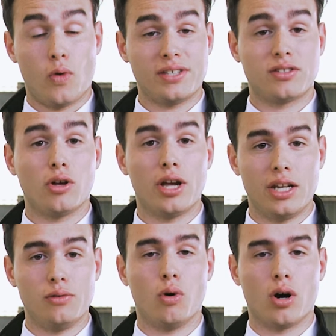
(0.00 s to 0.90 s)
This
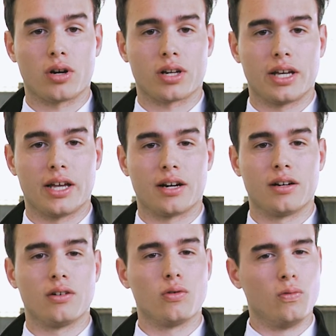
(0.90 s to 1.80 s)
is the e-worker,
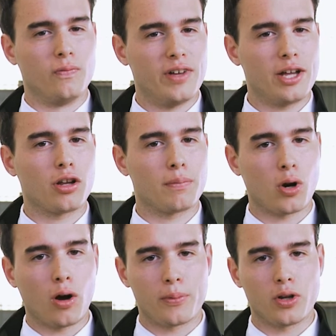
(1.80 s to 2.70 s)
a
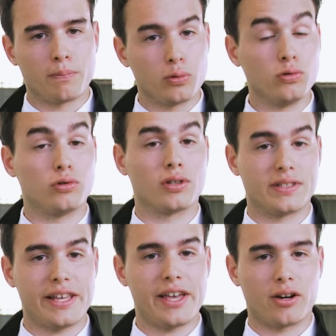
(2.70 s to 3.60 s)
true advancement
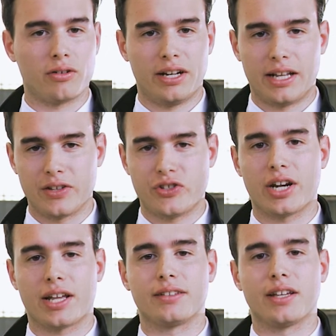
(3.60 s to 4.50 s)
in Merlo
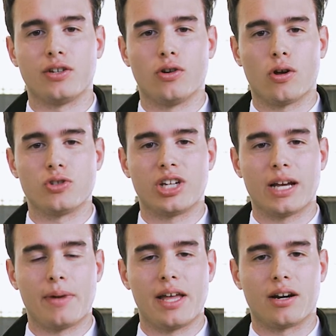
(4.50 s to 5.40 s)
technological
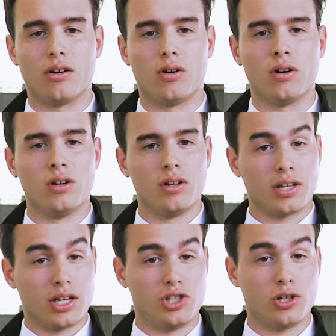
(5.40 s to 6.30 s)
research which
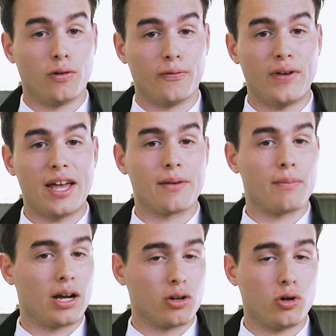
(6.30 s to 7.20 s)
confirms us
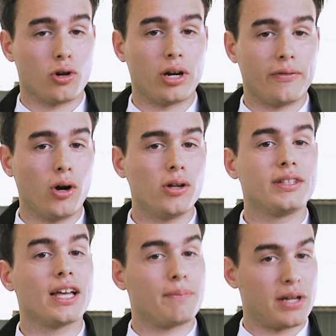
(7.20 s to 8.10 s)
once again
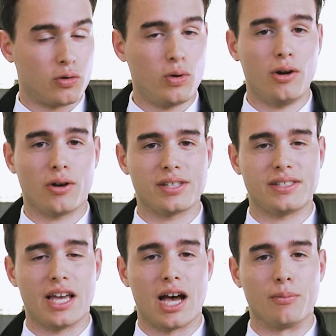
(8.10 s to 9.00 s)
as innovators
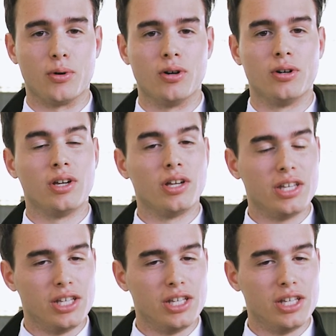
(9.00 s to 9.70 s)
by tradition.